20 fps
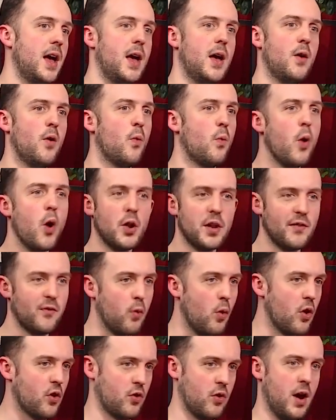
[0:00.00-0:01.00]
World of
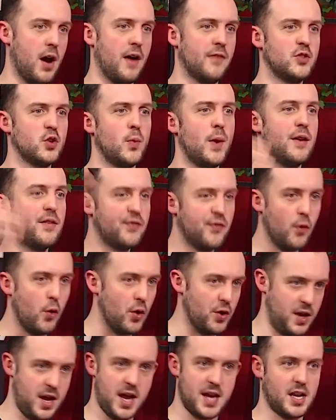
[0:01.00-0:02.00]
Warcraft or when
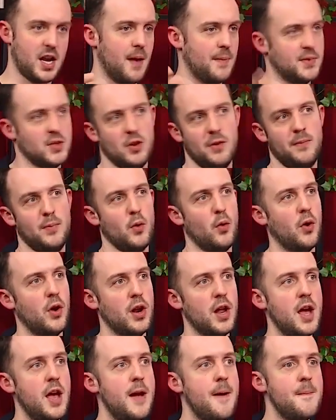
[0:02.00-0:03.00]
Fortnite comes on board,
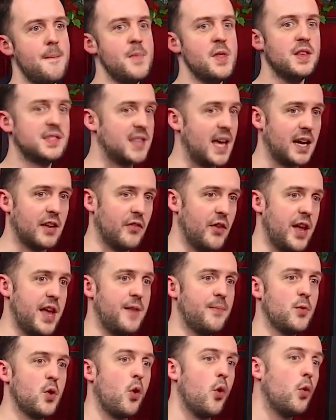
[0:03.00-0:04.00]
suddenly
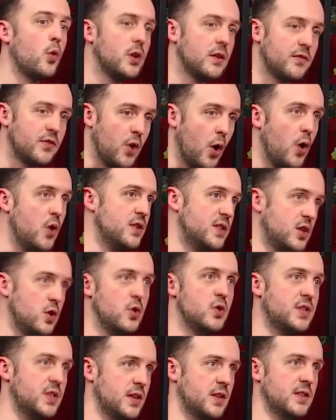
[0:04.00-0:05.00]
all of those
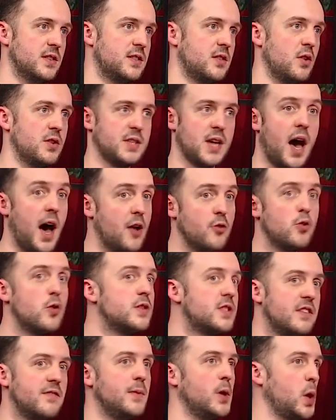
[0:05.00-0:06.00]
users, those
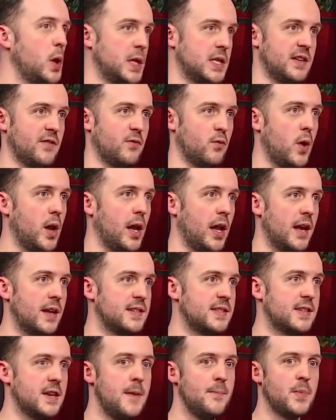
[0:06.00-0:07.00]
hundreds of millions of
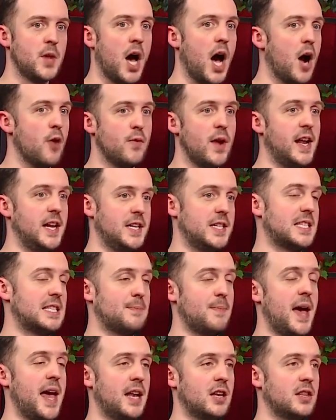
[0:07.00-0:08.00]
wallets, are ready to
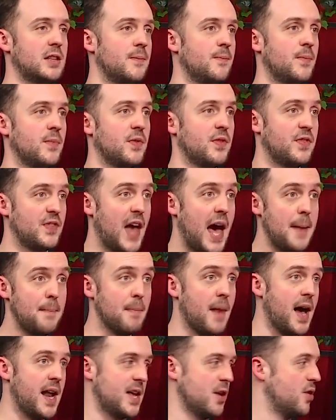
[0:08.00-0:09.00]
spend that
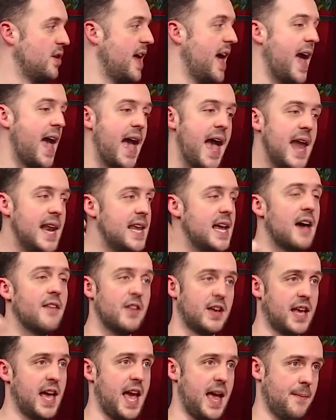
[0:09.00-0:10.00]
money on any other
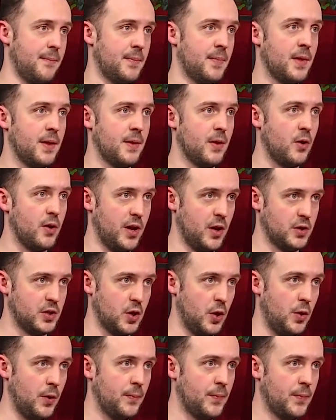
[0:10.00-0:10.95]
game on L2,